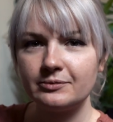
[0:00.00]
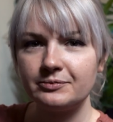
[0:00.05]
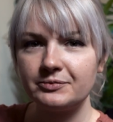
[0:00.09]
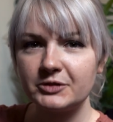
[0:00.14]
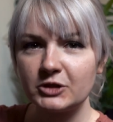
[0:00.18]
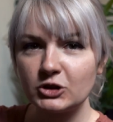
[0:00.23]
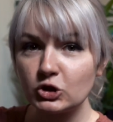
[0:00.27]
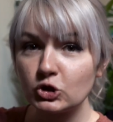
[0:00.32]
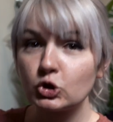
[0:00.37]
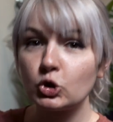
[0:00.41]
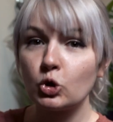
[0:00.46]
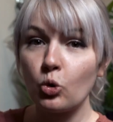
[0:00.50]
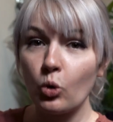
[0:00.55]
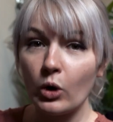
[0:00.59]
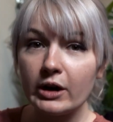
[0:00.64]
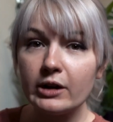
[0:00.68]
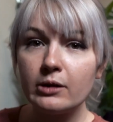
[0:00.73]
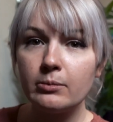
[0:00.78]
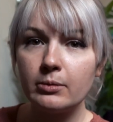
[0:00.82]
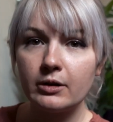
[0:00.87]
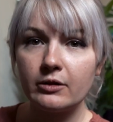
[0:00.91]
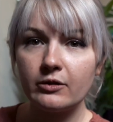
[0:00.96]
There's
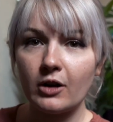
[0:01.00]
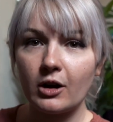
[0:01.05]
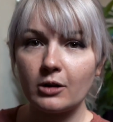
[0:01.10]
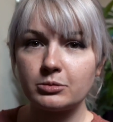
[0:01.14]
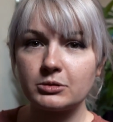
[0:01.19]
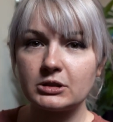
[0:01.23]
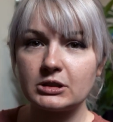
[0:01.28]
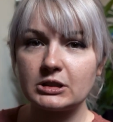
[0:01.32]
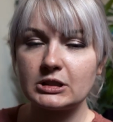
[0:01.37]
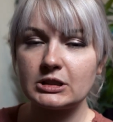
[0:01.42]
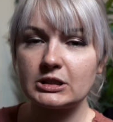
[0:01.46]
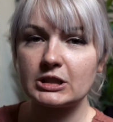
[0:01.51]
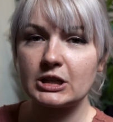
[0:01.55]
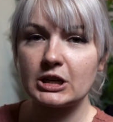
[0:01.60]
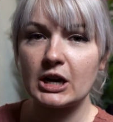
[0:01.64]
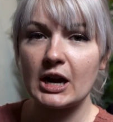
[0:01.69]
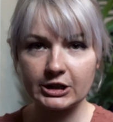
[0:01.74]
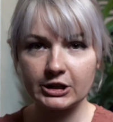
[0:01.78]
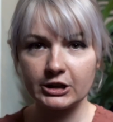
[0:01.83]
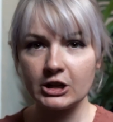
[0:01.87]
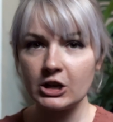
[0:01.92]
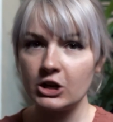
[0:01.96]
quite a bit of options
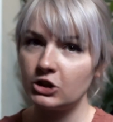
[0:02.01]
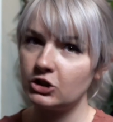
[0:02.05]
there.